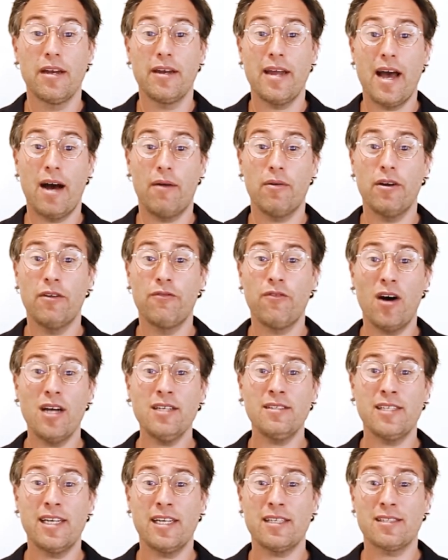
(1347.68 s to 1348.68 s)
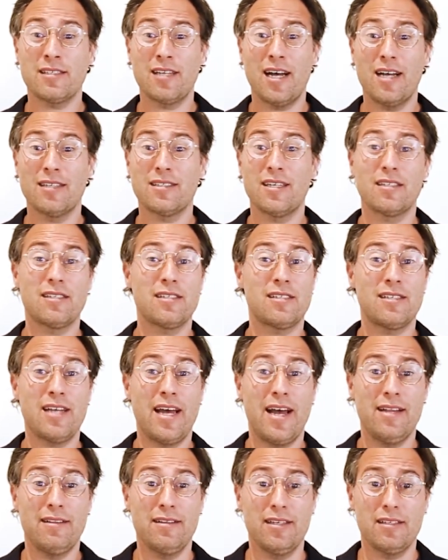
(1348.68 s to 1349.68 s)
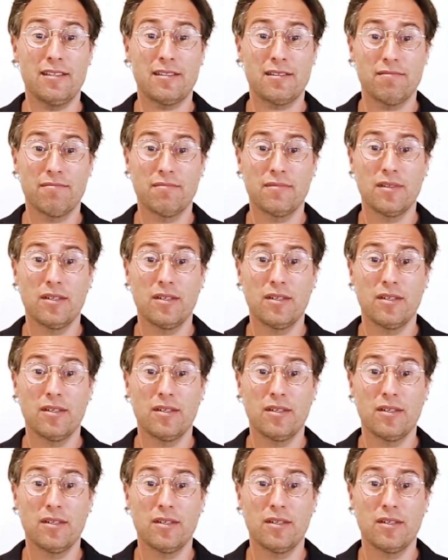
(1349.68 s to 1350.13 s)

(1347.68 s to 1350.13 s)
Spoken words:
Now, AdviceTech stars understand this,